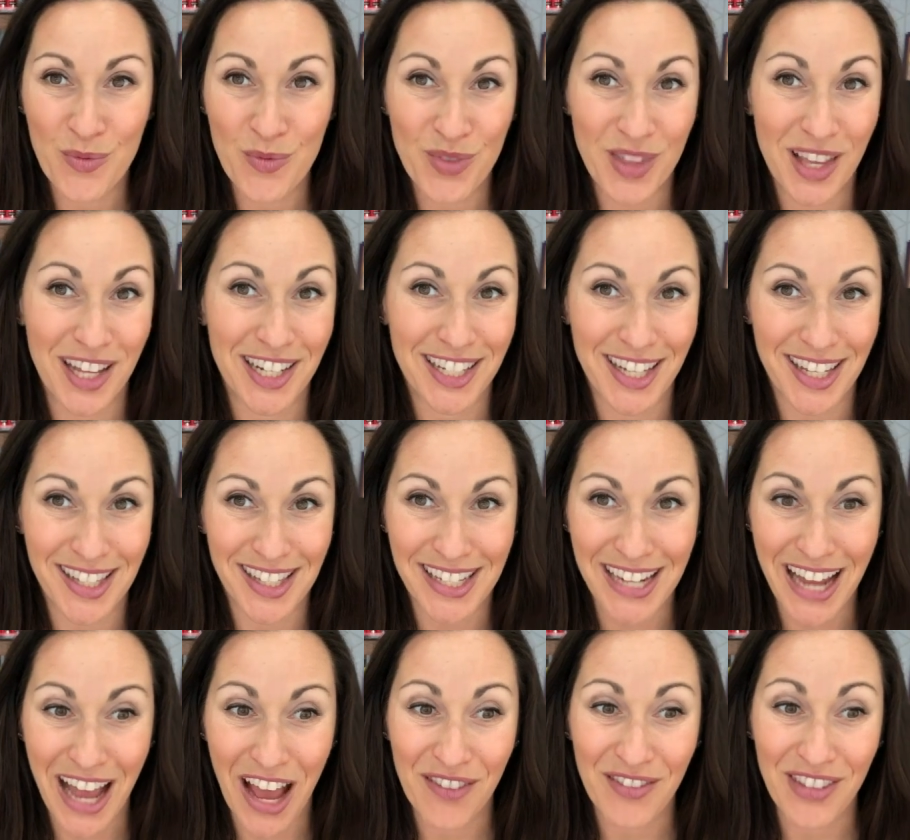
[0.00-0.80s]
that
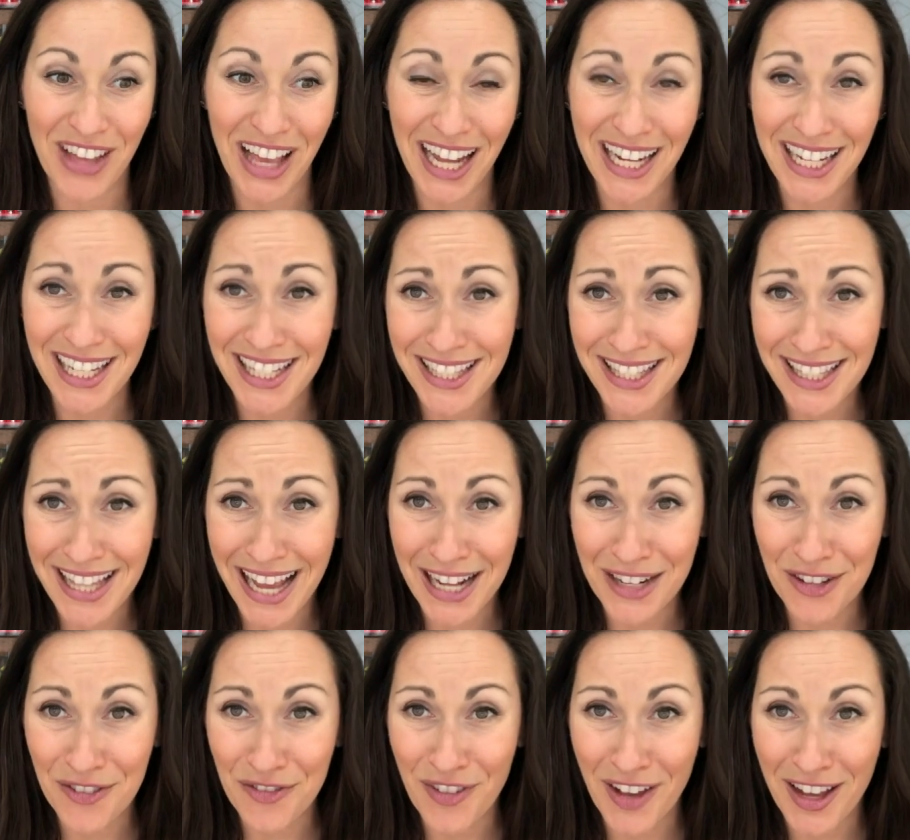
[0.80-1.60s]
doesn't have any
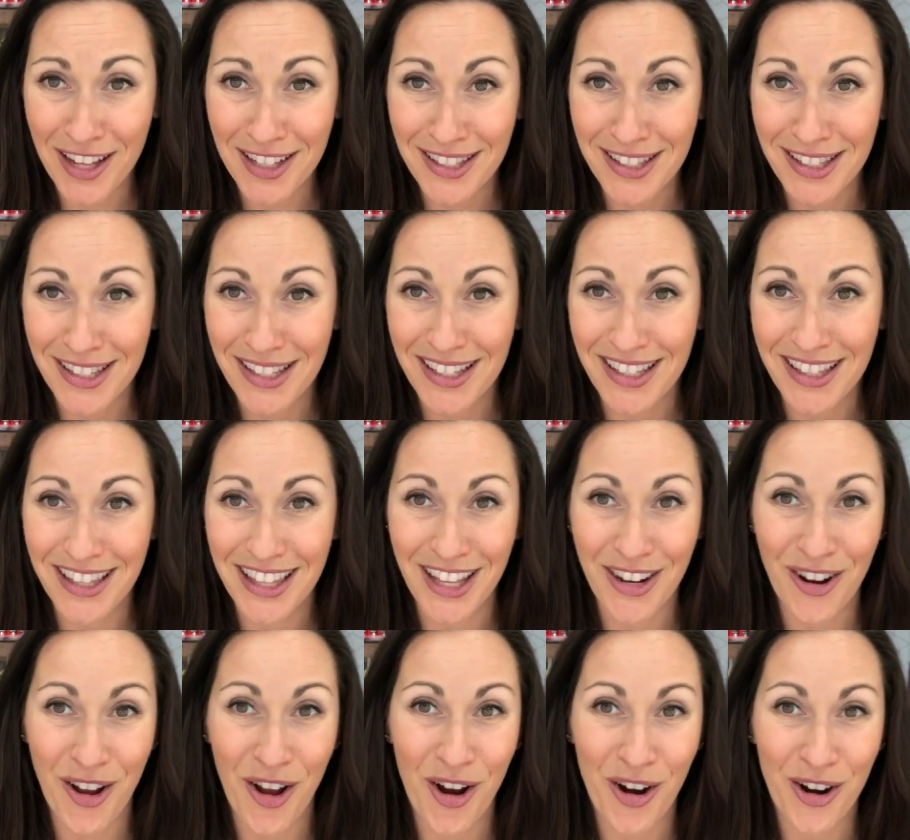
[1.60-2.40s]
side effects
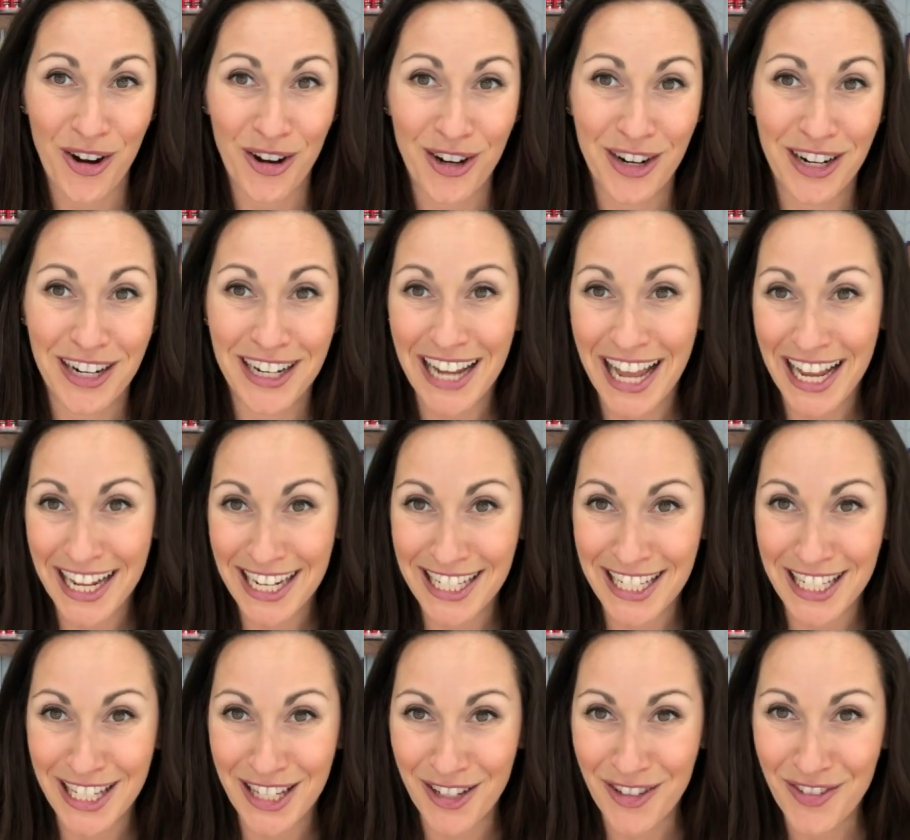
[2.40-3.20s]
that are
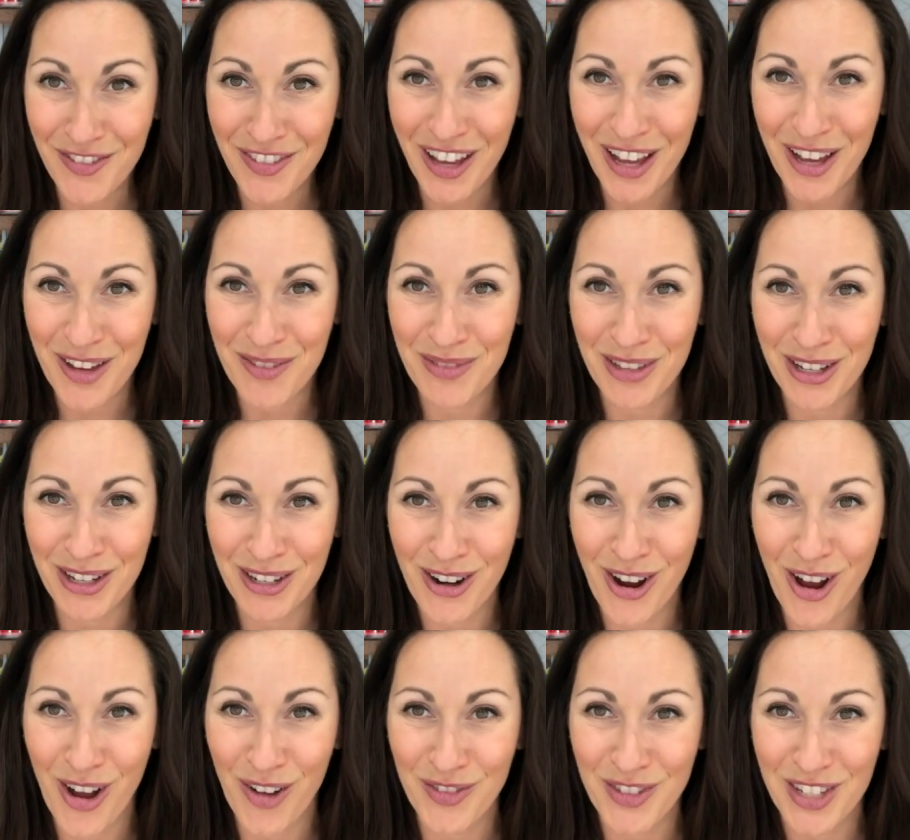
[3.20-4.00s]
negative. They
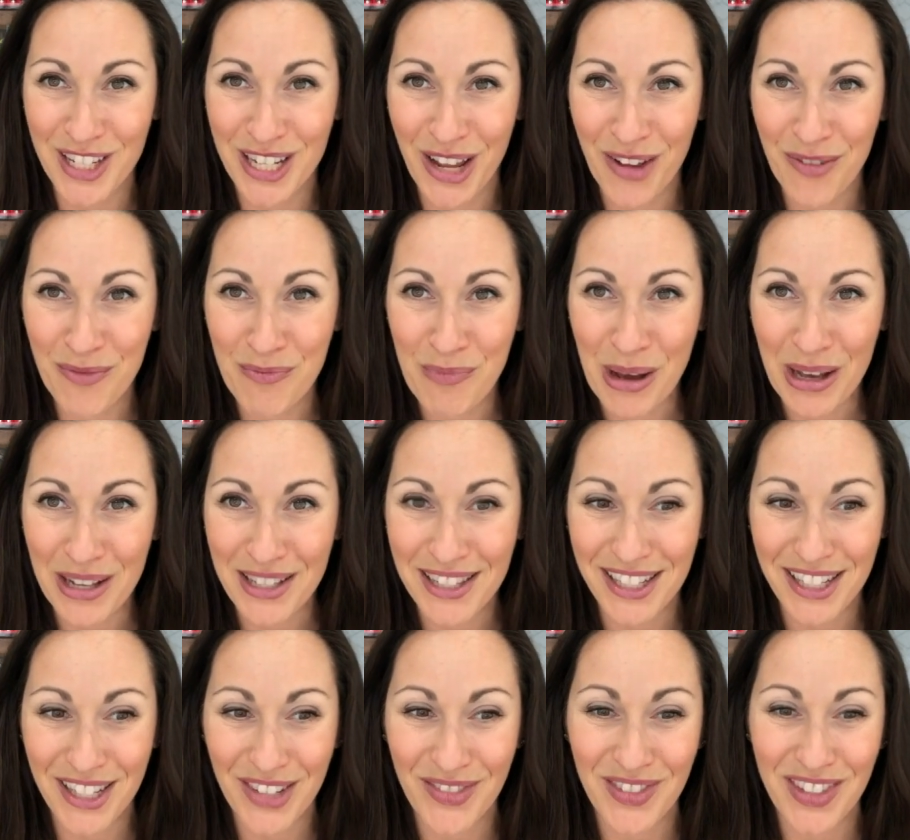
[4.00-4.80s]
often have
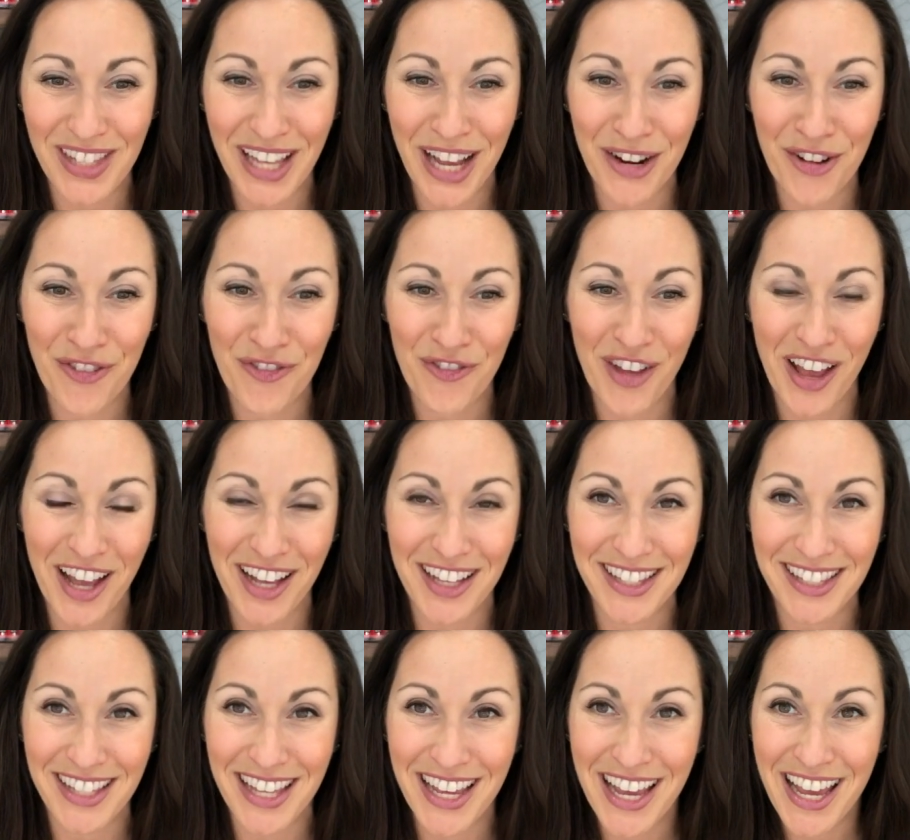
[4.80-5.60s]
positive side
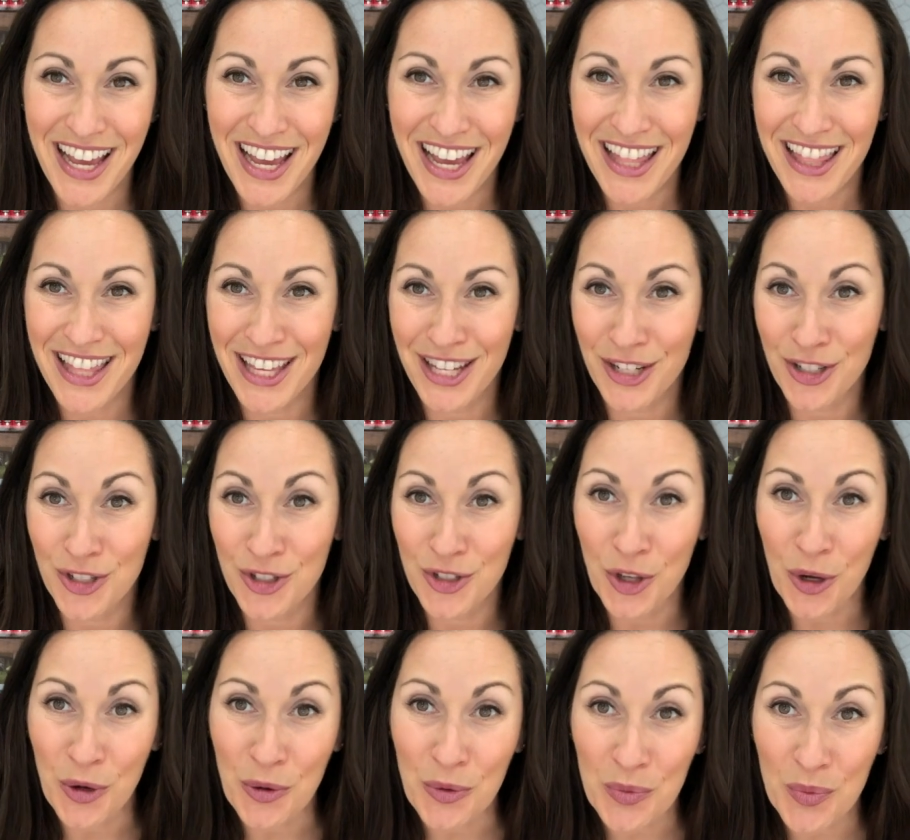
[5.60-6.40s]
effects that
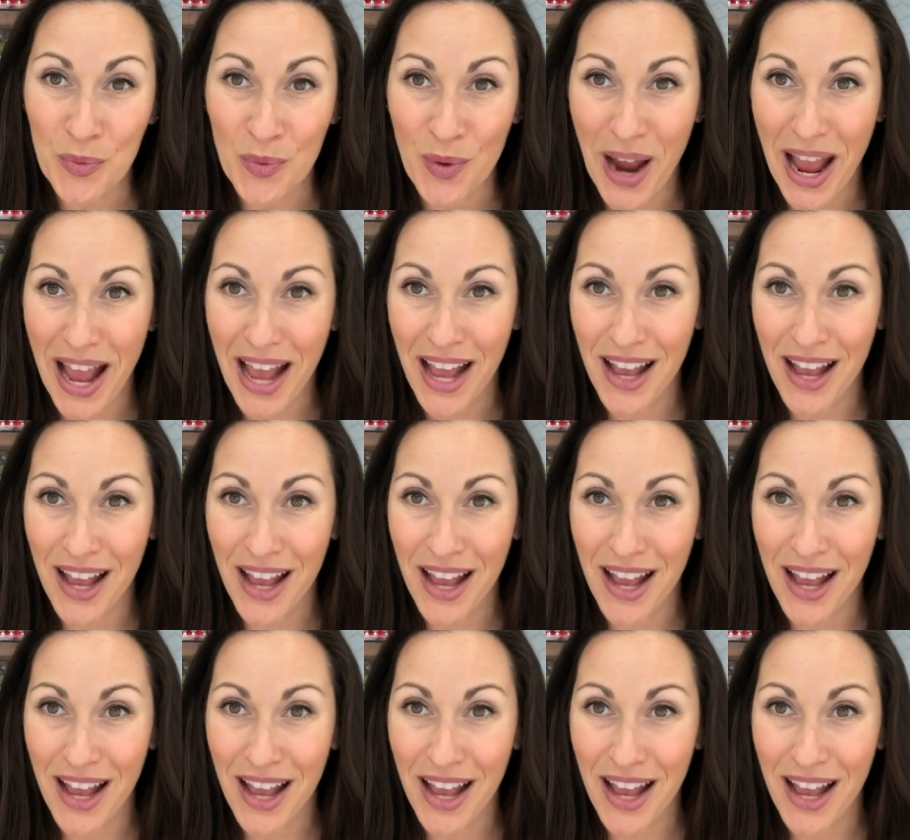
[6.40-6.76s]
don't